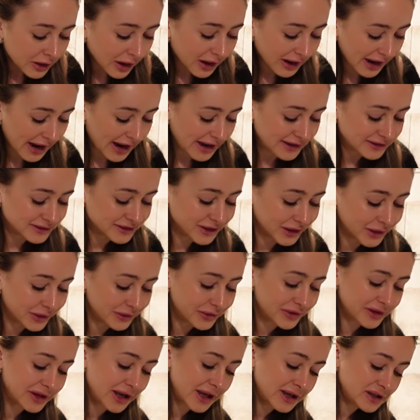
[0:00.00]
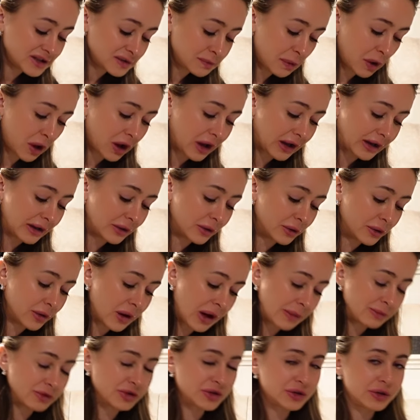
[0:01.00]
Okay, so the next pile,
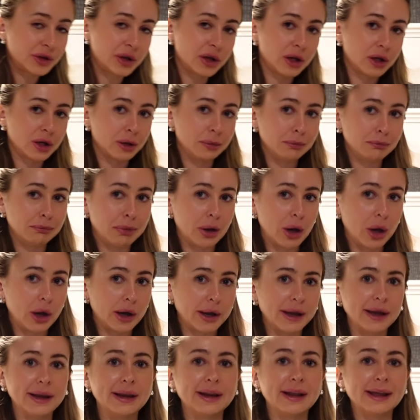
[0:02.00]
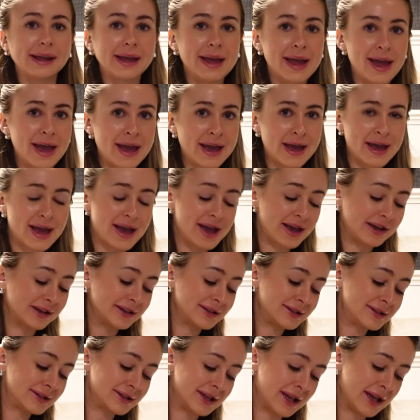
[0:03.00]
I'm just going to combine hair,
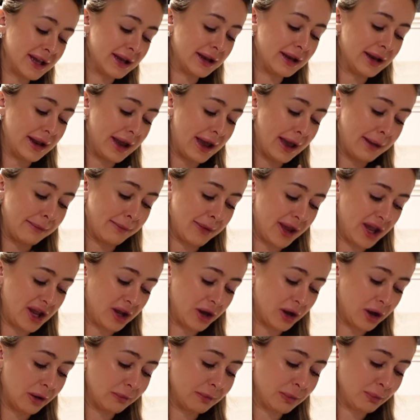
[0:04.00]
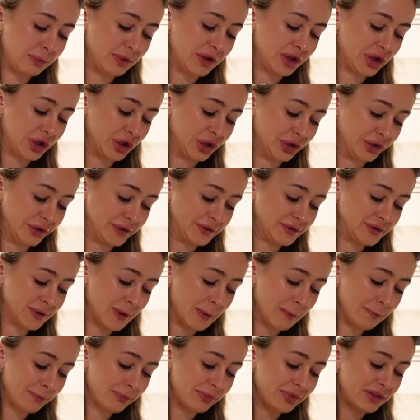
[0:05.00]
skin and makeup because
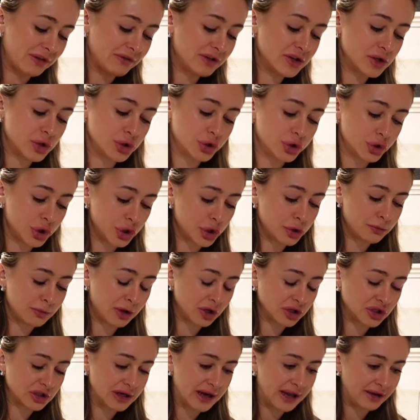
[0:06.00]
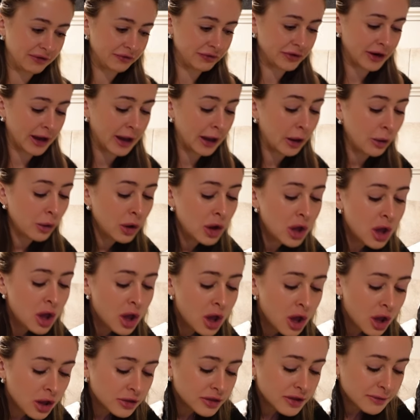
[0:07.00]
there isn't too much left now.
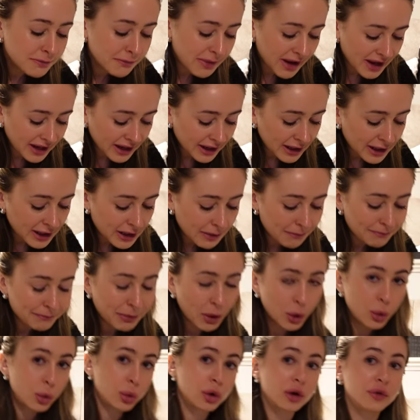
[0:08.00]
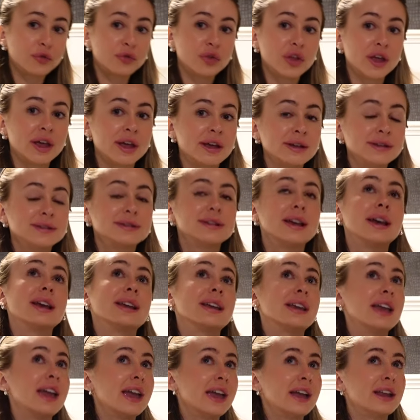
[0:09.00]
The main bulk of this,
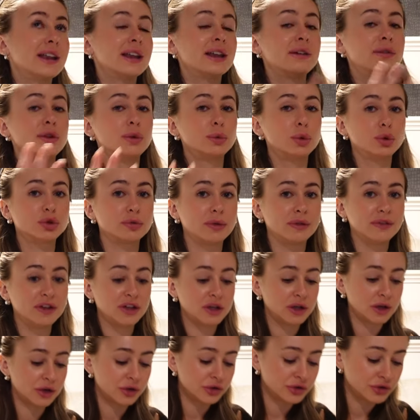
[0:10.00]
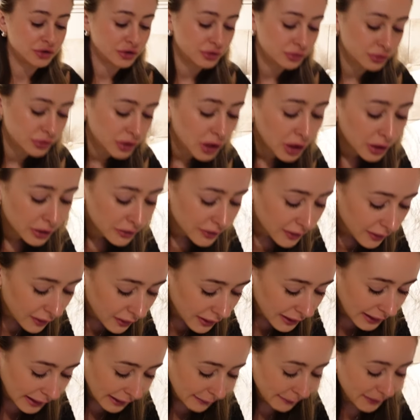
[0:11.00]
again, if you watch my videos, you'll know that
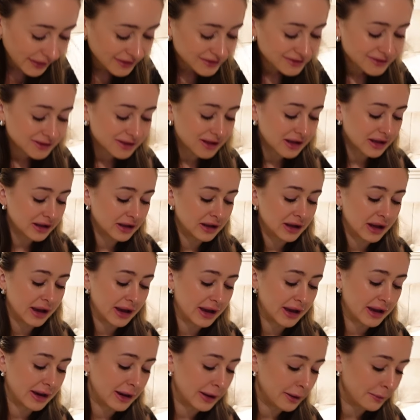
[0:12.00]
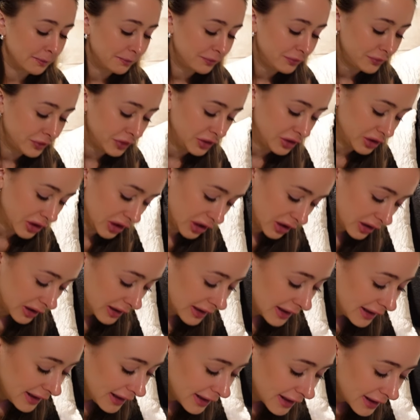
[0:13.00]
I am a skincare
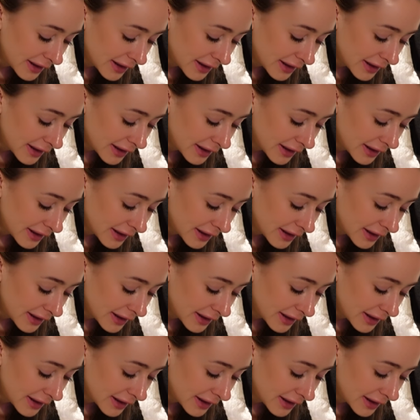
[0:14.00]
girly